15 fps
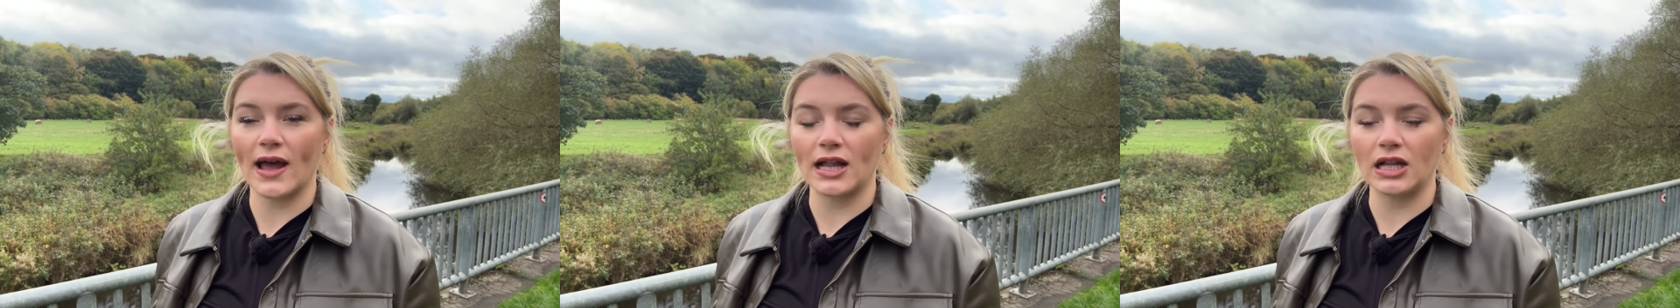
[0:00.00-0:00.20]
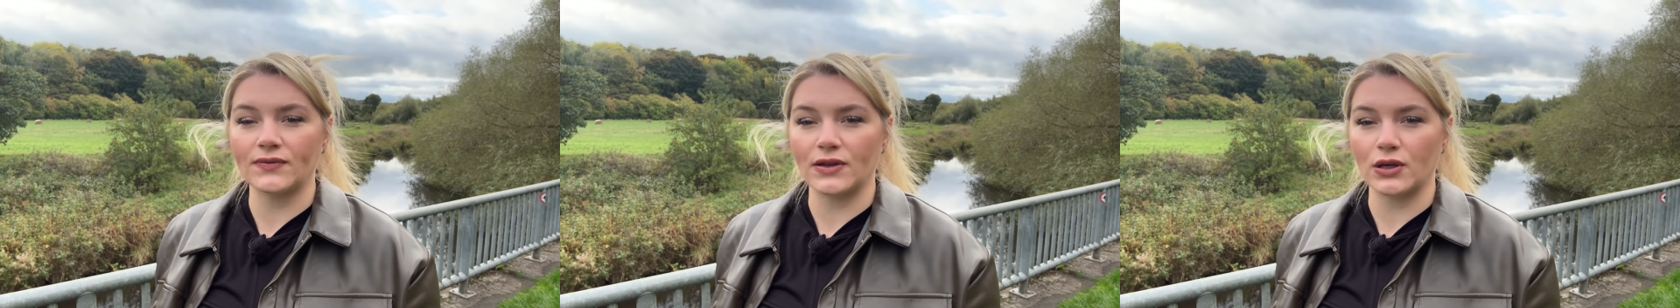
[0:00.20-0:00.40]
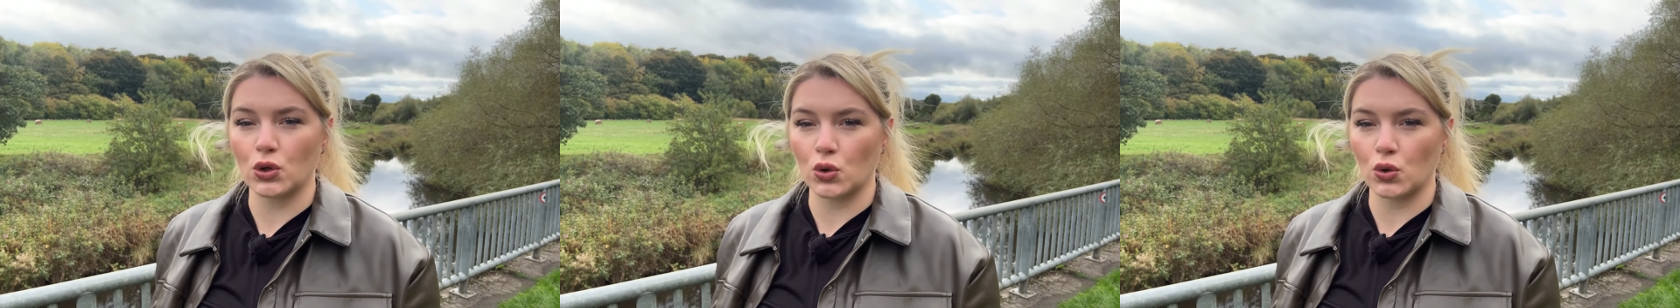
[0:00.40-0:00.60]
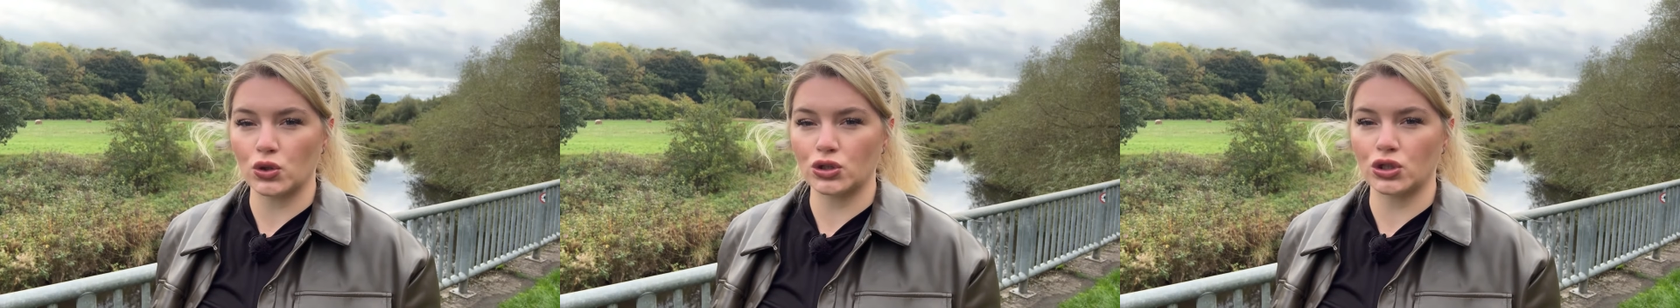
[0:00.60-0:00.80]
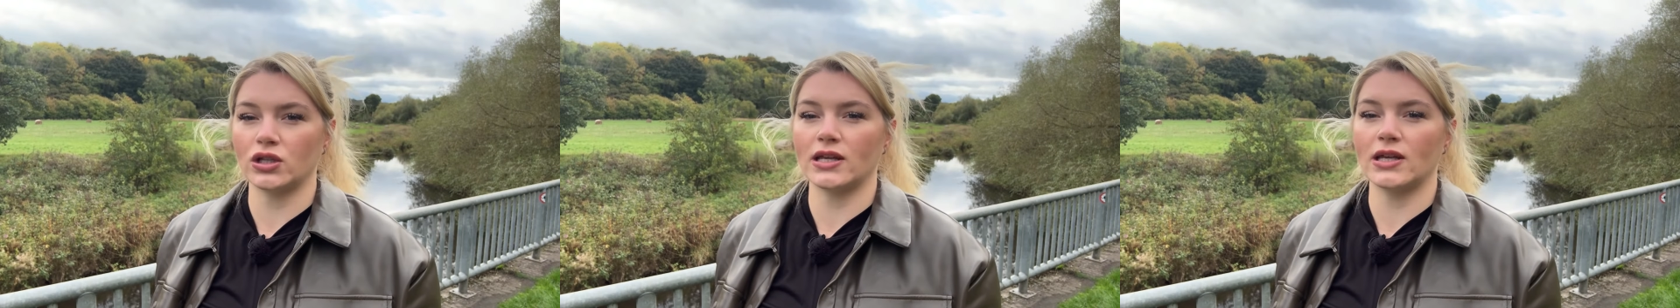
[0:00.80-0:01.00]
healthy
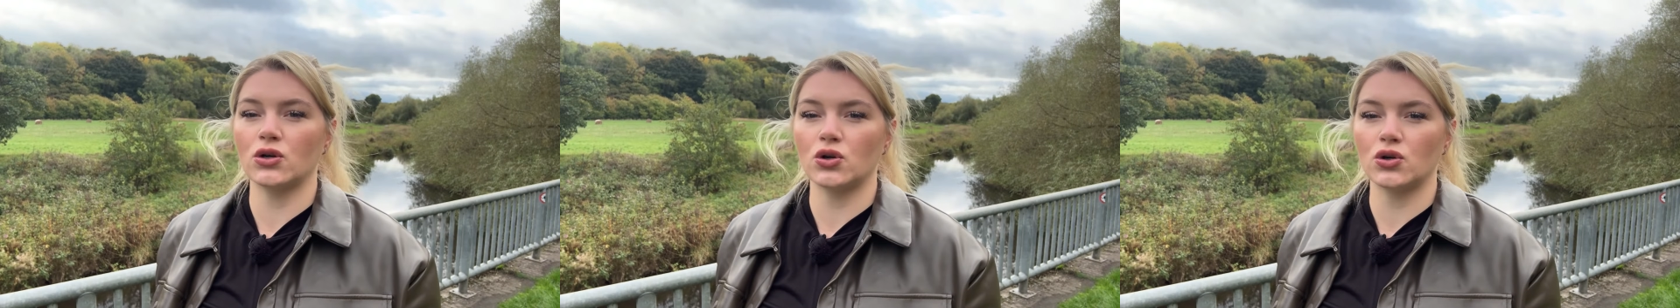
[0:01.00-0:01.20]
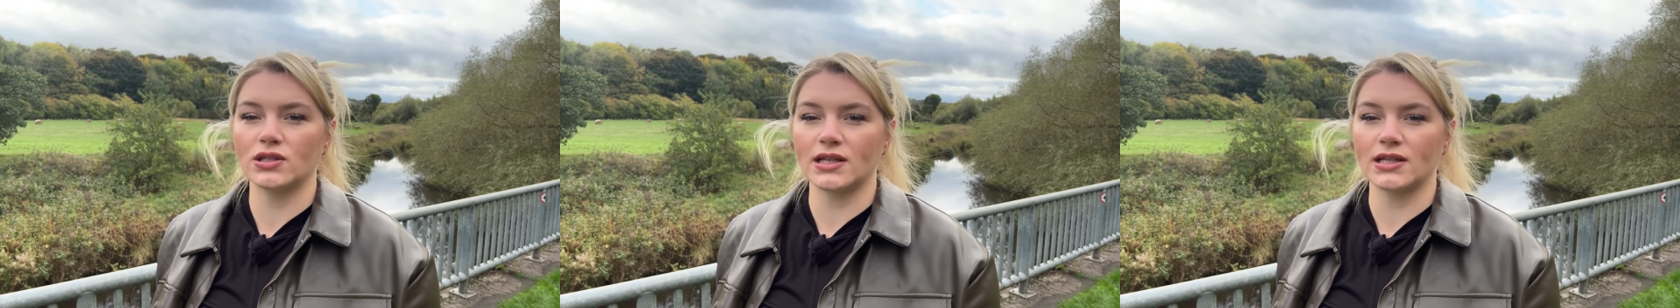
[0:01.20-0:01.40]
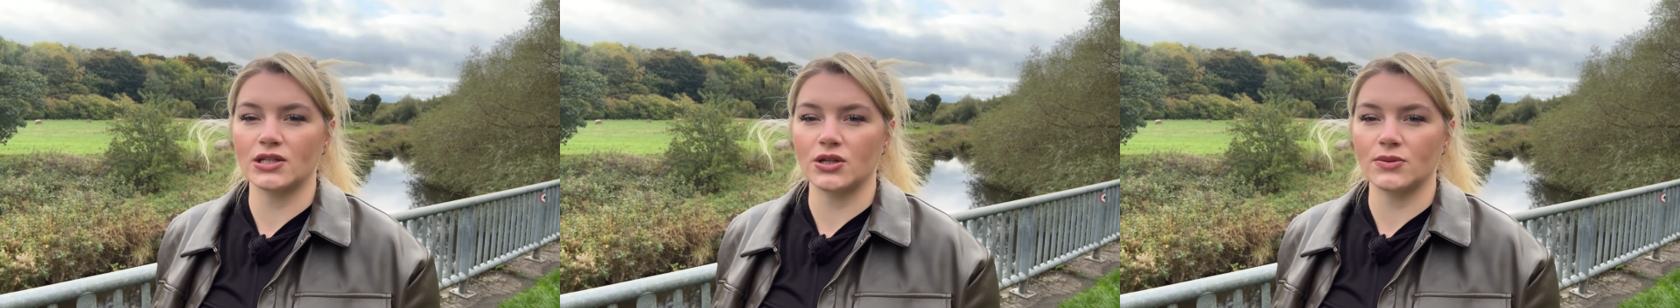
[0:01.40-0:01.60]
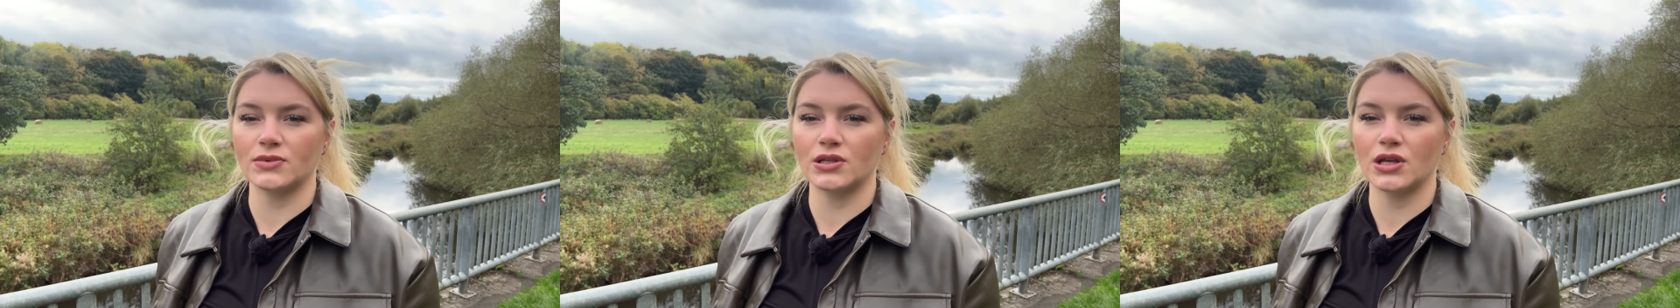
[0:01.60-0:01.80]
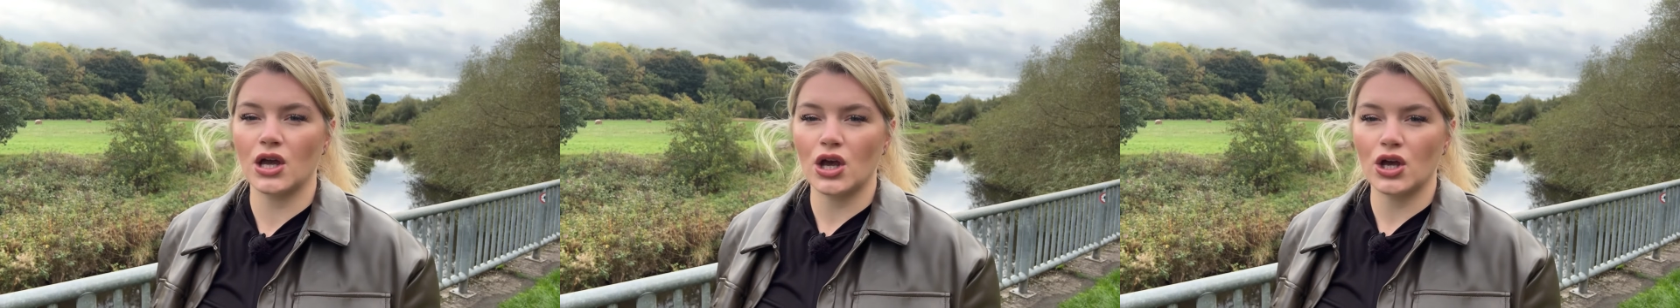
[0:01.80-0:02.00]
coastal
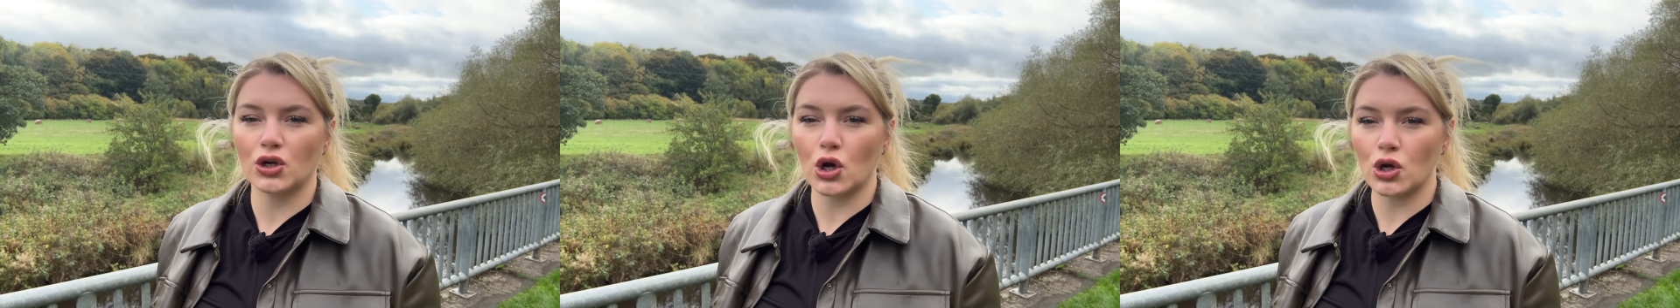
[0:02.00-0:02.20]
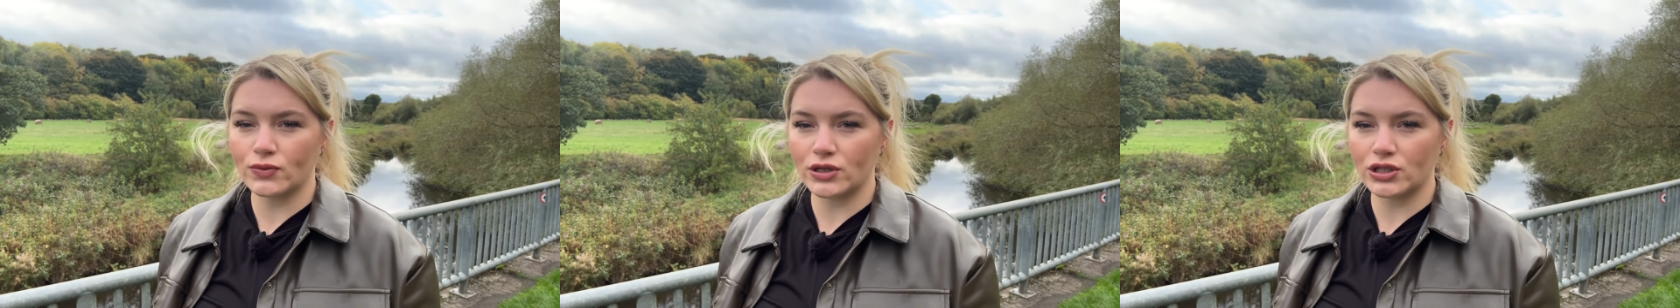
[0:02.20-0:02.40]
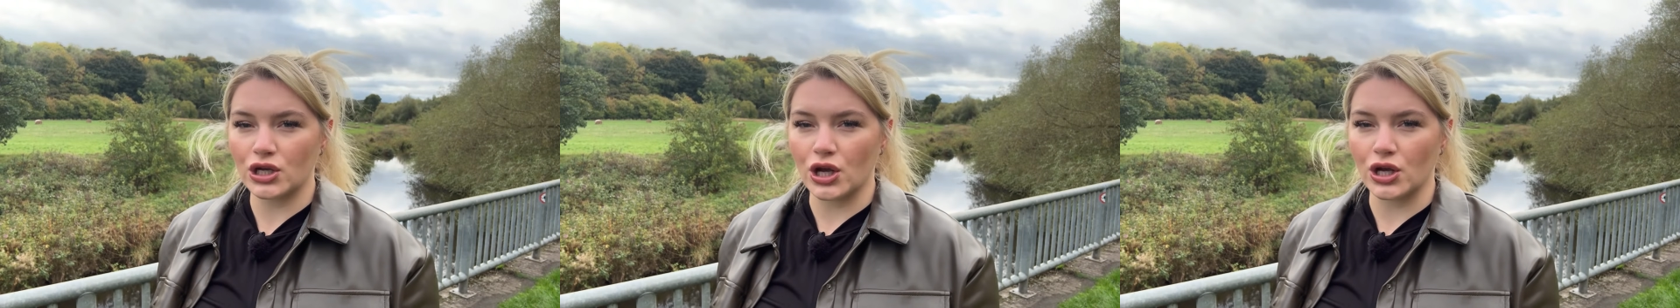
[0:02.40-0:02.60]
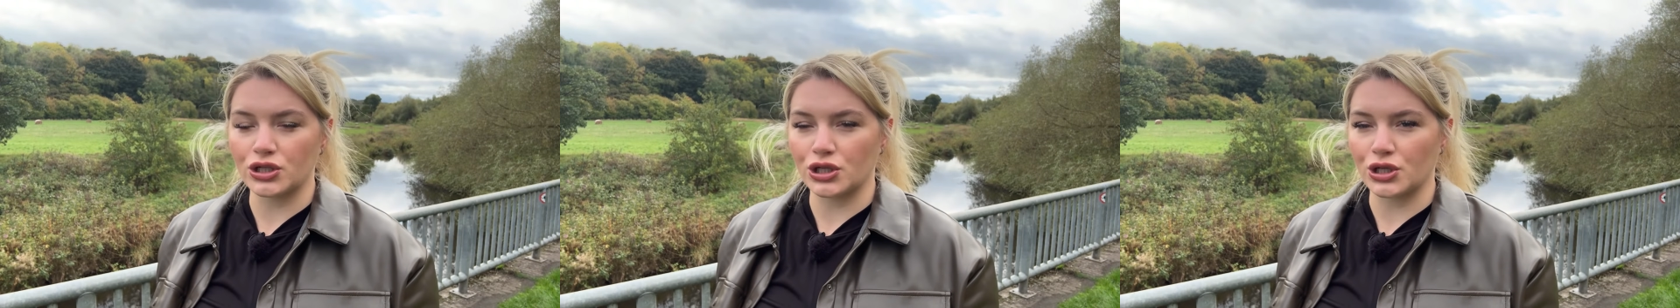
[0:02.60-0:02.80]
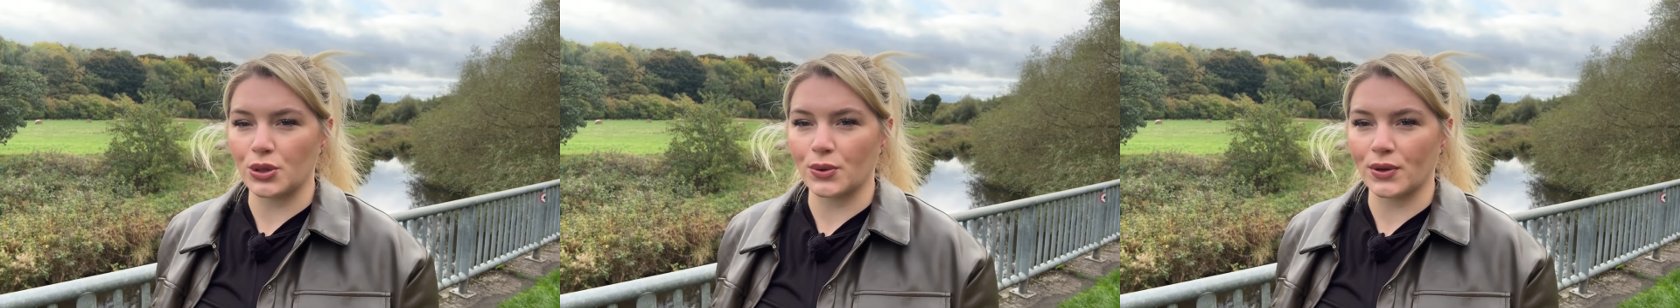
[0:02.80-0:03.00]
ecosystems, could return
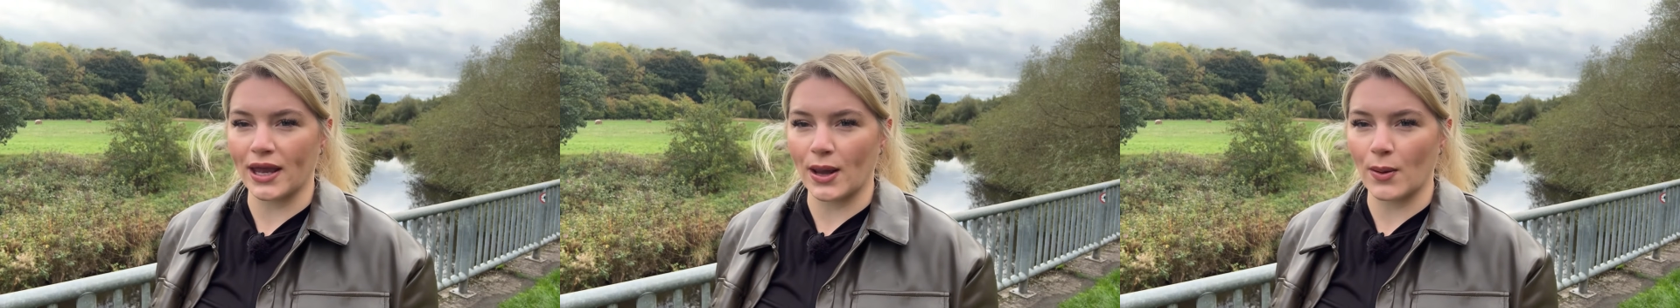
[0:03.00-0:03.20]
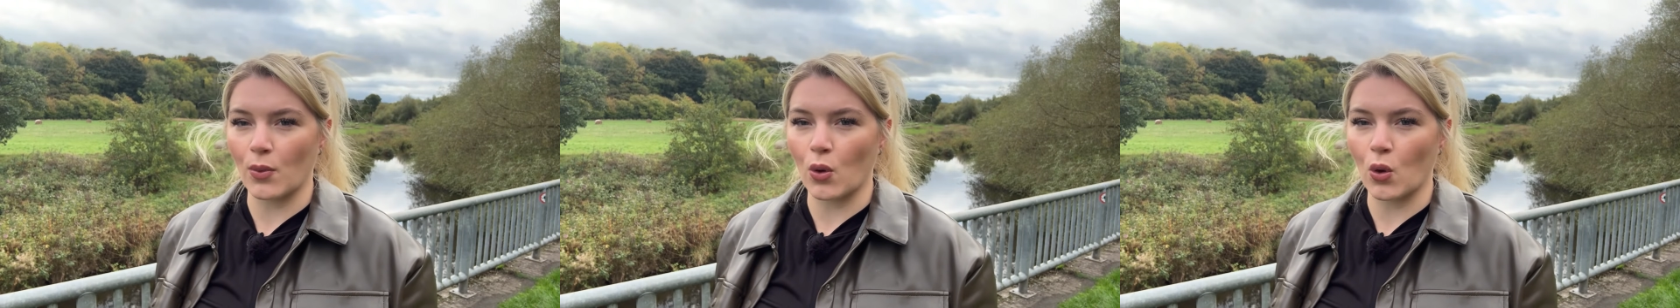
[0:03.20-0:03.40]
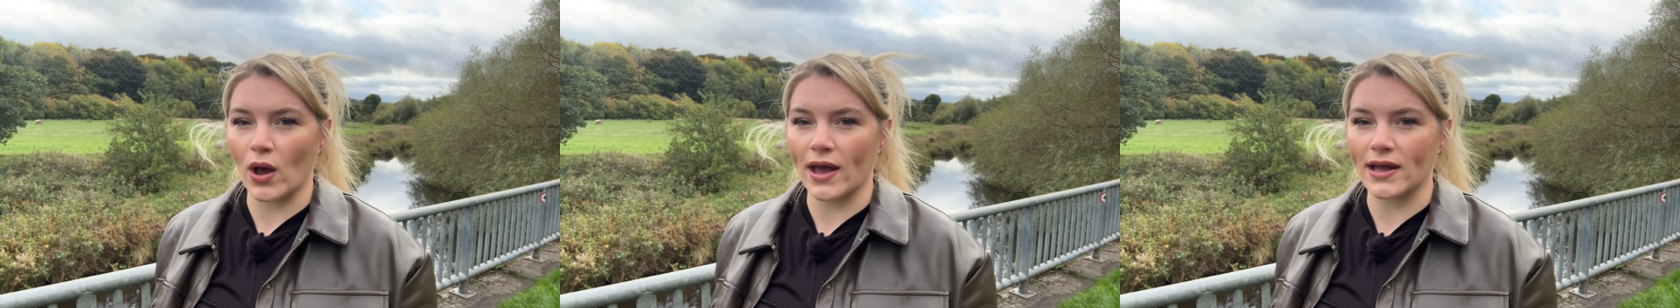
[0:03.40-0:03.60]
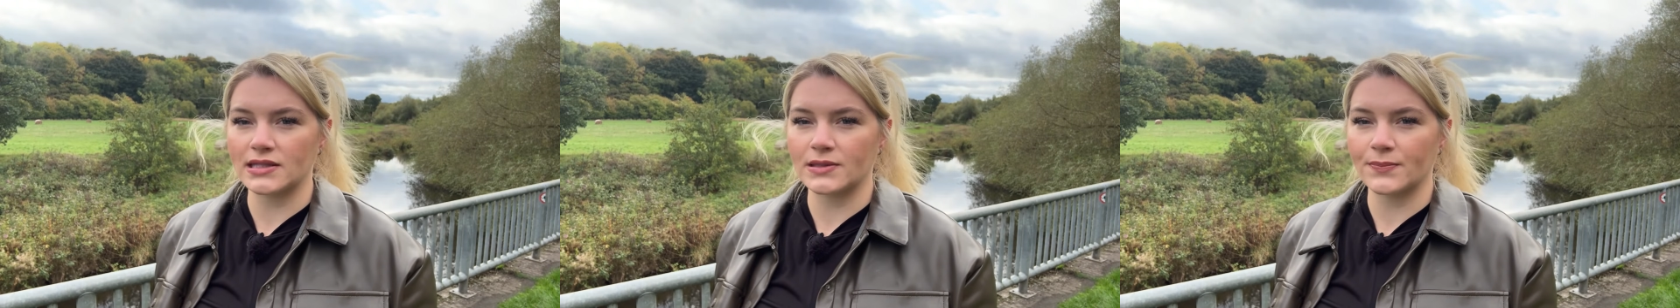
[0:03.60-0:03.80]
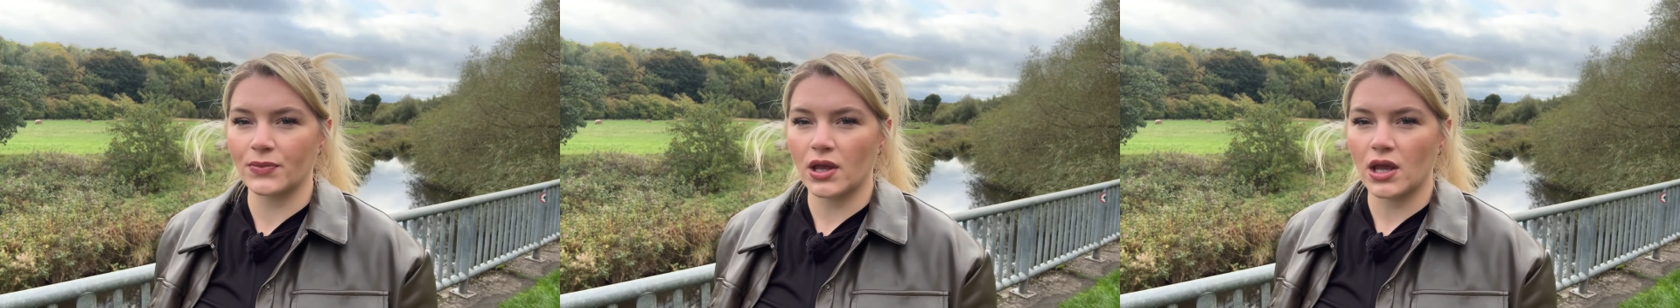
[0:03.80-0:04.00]
to UK
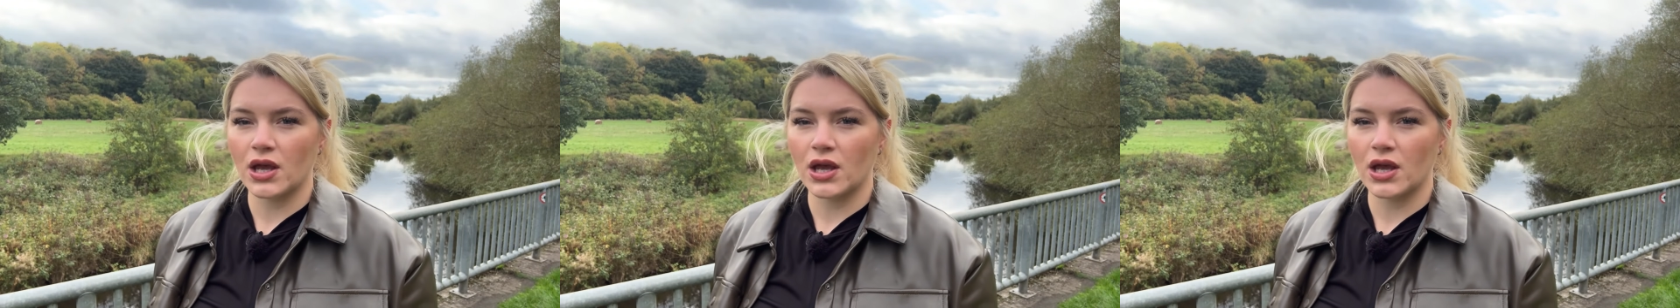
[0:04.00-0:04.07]
waters,